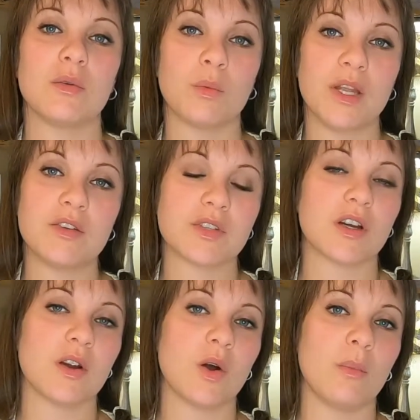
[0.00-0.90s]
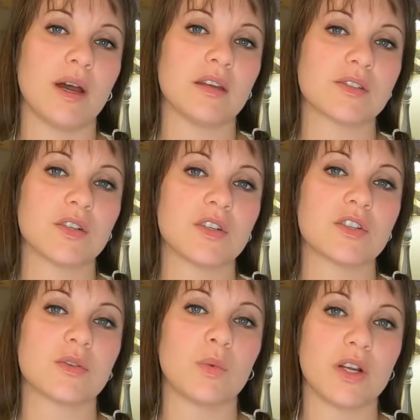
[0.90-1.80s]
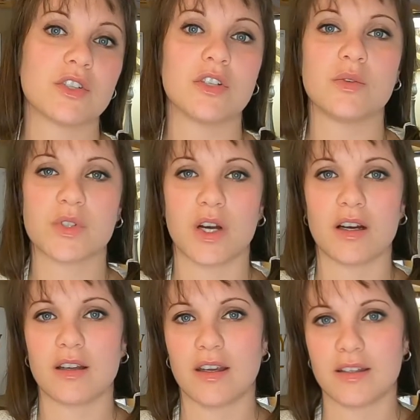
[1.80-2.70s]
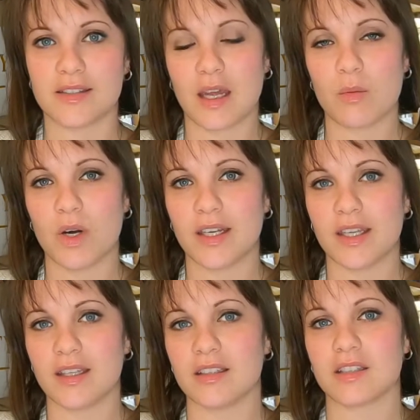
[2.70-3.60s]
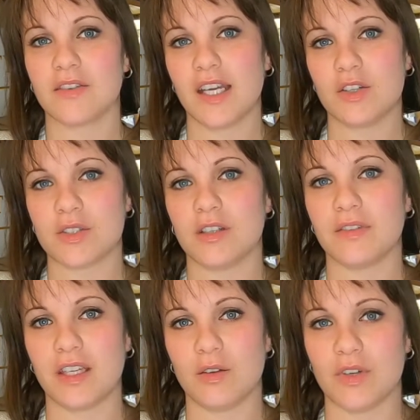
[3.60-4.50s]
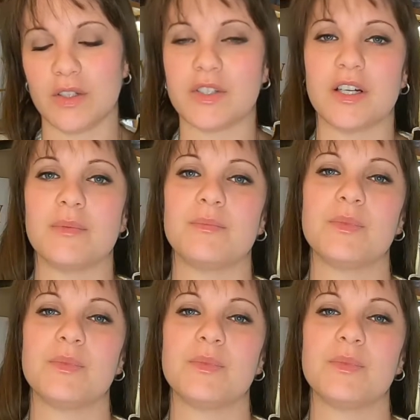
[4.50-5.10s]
when you start your home buying search, where should you start? And step 1 is find yourself a realtor.